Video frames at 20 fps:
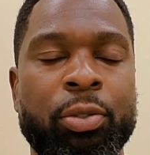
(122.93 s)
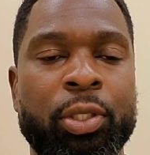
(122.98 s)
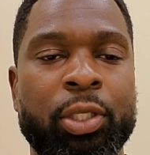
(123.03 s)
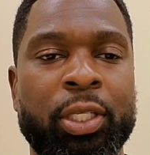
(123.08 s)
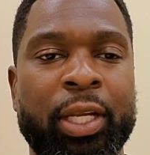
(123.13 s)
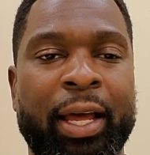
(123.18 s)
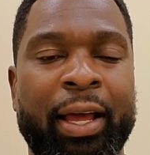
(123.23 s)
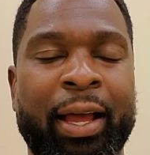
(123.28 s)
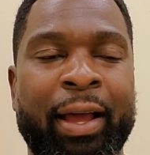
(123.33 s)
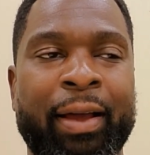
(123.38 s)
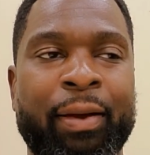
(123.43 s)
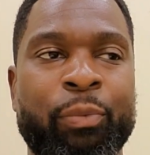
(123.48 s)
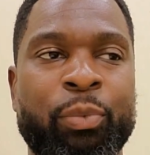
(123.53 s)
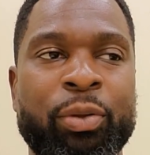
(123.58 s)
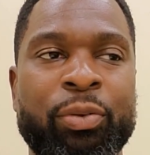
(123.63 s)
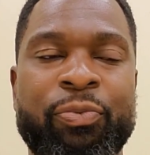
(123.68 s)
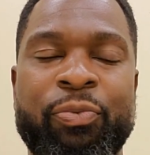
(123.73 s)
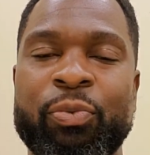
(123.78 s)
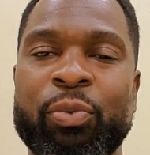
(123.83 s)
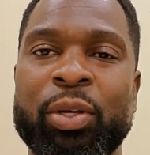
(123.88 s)
it.
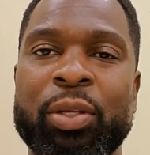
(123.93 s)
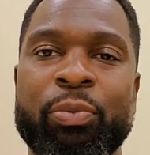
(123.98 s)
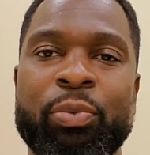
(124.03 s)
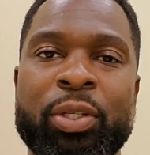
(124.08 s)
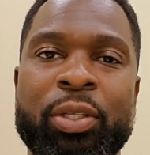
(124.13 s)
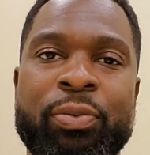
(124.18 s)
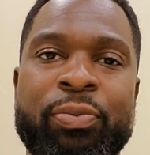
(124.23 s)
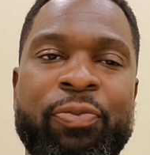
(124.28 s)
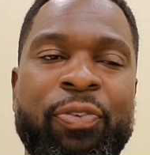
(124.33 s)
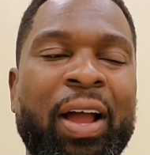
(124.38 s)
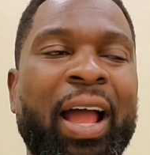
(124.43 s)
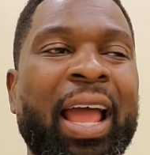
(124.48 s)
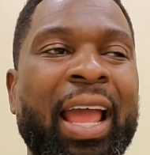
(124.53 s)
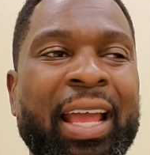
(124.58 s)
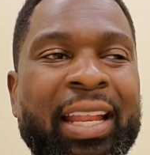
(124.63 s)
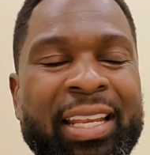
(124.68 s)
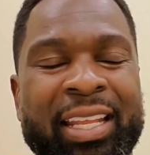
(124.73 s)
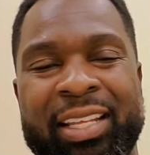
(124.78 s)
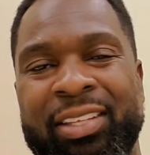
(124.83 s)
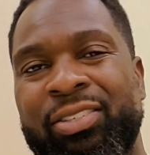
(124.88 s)
We
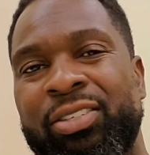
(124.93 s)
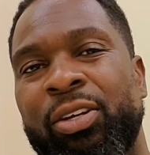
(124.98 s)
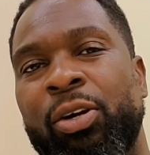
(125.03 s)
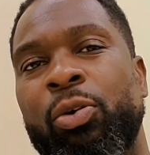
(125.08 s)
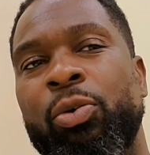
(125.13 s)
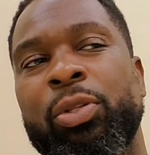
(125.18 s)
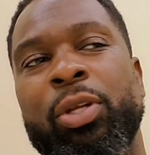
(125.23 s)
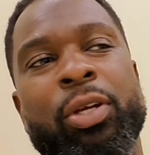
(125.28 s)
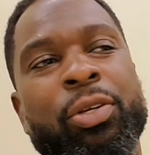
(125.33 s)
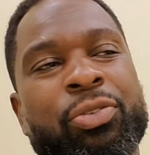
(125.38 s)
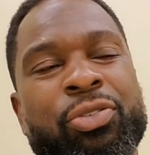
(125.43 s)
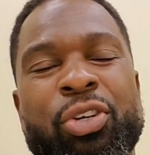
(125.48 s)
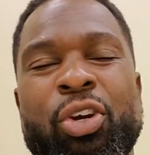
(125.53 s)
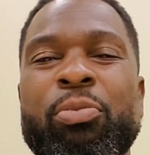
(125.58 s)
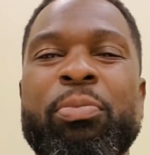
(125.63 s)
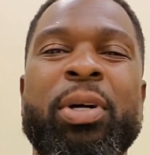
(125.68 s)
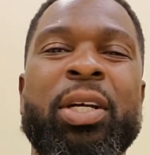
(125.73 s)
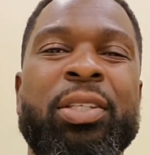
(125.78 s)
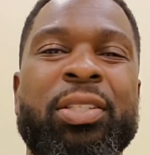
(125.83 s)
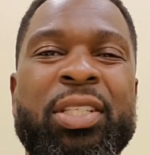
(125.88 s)
find that there's so
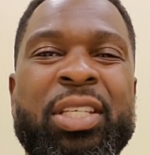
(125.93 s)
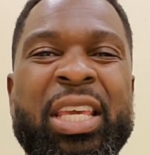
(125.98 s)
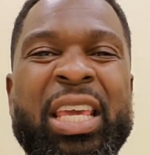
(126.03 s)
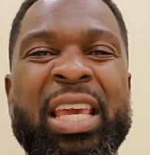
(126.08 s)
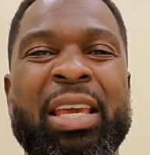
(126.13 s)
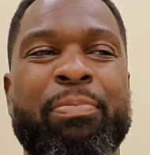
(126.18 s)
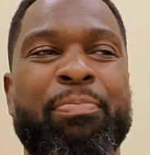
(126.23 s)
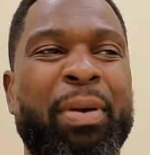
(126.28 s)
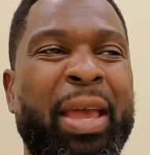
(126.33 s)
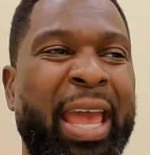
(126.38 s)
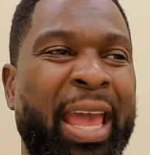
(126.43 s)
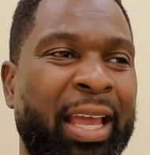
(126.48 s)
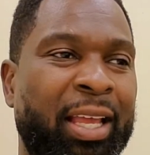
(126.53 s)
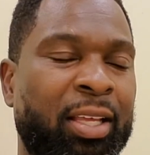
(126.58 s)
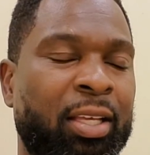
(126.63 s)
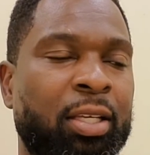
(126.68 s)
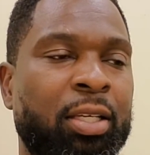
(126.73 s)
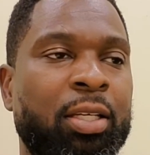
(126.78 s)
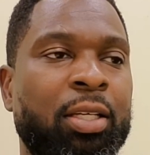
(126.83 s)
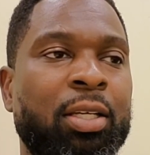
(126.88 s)
much kickback,
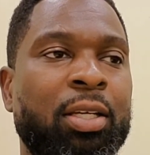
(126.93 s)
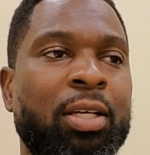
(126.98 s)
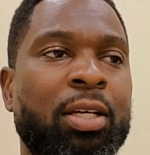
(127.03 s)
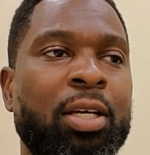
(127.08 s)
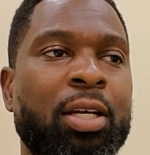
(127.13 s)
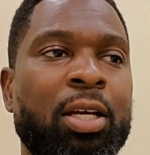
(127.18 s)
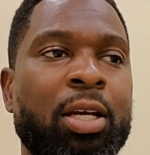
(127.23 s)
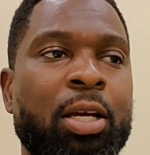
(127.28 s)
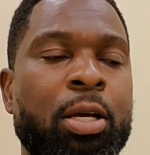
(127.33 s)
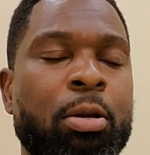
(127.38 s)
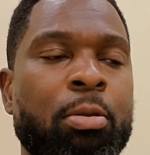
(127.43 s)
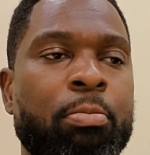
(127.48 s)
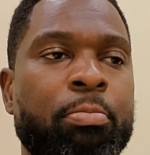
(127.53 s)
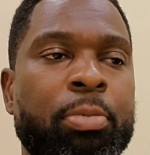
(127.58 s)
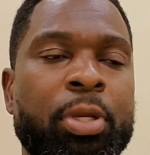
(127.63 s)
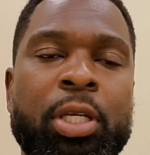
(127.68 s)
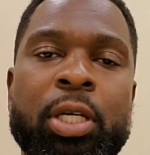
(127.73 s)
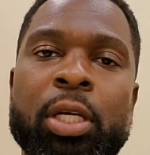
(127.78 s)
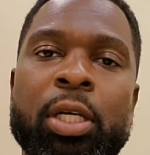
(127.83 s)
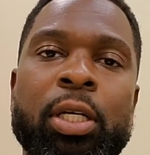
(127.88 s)

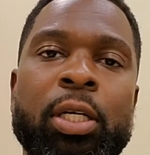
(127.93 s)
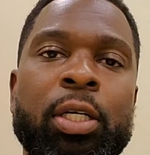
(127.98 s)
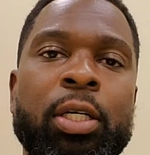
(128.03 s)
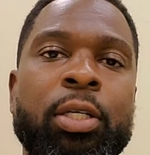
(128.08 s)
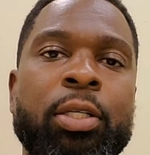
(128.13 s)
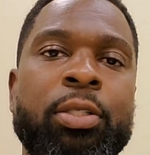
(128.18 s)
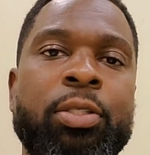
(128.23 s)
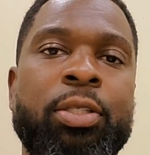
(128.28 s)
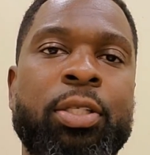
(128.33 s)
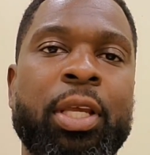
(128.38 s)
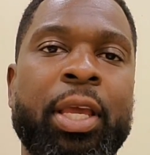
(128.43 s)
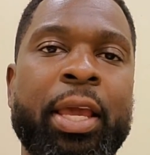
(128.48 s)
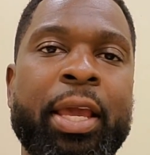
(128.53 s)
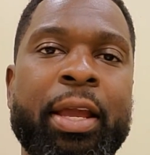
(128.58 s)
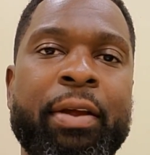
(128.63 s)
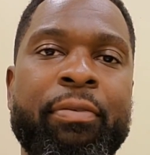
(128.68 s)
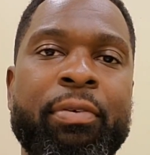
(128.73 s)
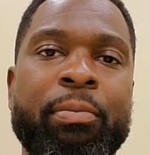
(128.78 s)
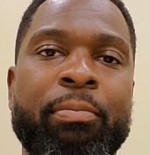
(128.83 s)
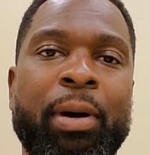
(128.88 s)
because
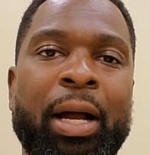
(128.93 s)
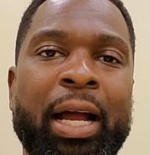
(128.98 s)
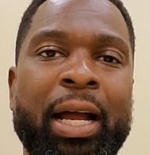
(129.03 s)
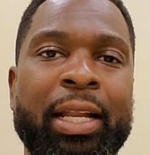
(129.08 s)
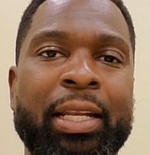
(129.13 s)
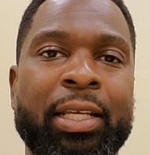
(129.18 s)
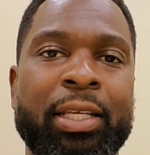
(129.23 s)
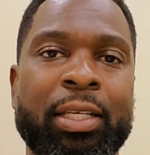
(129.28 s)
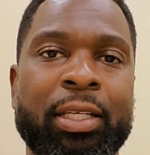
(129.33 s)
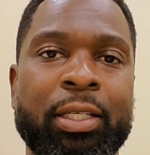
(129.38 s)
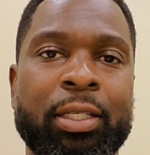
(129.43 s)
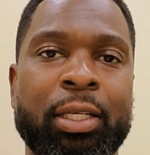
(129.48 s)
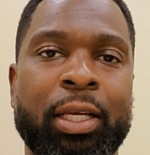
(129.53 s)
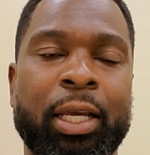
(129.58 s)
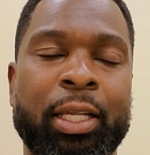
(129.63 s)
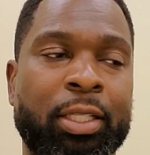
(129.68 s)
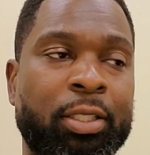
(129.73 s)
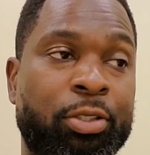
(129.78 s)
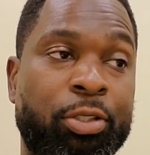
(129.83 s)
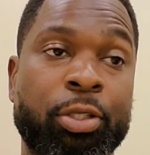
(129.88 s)
everybody,
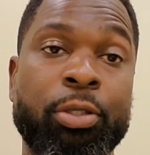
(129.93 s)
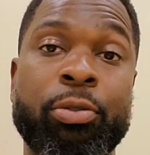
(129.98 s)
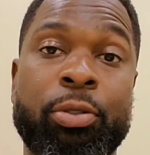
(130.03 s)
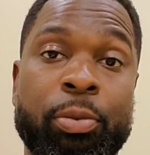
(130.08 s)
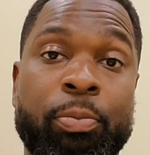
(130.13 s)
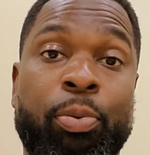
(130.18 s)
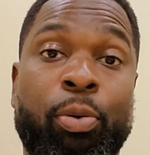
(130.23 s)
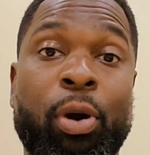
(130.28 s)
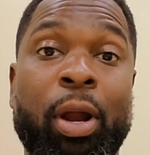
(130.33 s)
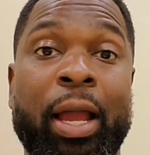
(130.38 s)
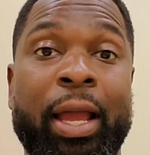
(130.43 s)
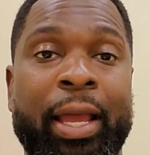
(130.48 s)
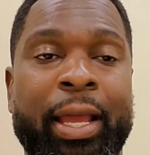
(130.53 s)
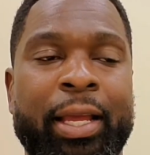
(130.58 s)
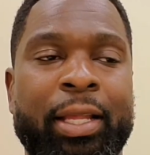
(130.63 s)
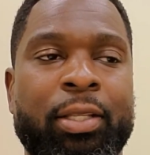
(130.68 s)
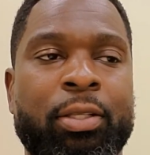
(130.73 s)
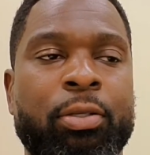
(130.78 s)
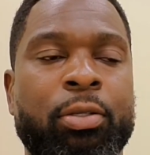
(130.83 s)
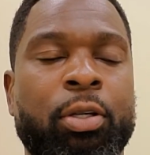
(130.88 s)
and it's due to
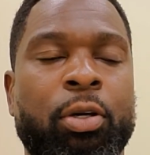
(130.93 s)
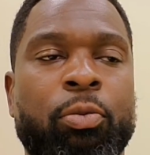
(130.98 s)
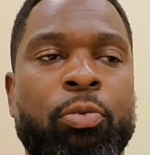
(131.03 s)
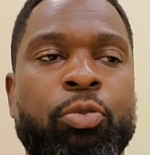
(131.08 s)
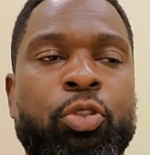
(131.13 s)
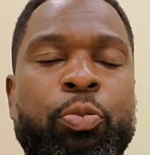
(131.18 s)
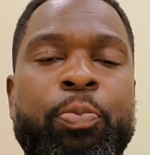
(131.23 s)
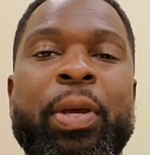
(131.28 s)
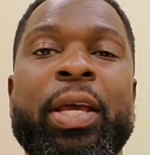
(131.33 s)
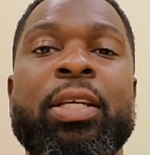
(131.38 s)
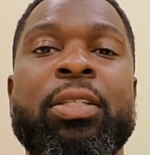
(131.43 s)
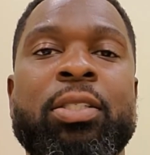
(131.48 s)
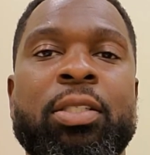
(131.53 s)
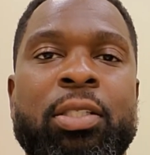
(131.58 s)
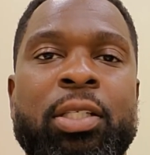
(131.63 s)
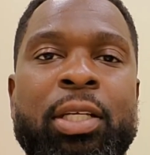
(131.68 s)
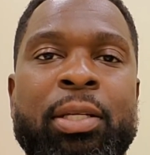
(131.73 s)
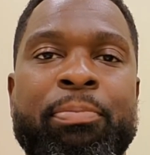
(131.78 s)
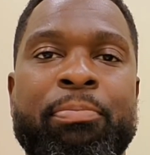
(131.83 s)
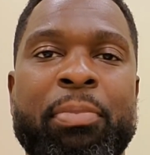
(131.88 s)
pride,
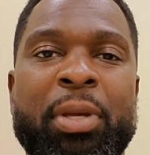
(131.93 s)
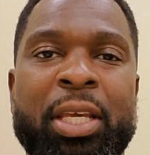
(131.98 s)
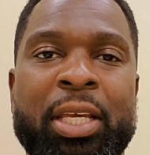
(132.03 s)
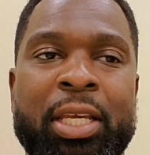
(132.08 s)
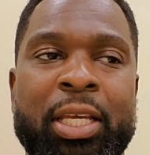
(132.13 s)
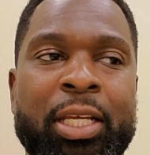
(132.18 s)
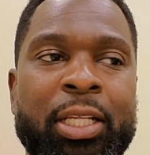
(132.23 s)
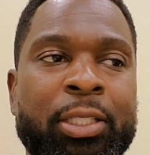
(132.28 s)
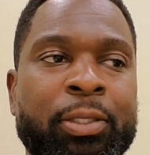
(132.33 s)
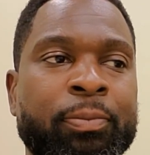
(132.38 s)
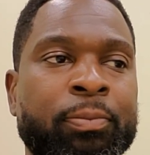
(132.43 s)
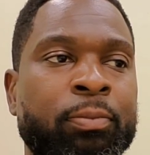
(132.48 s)
especially in men,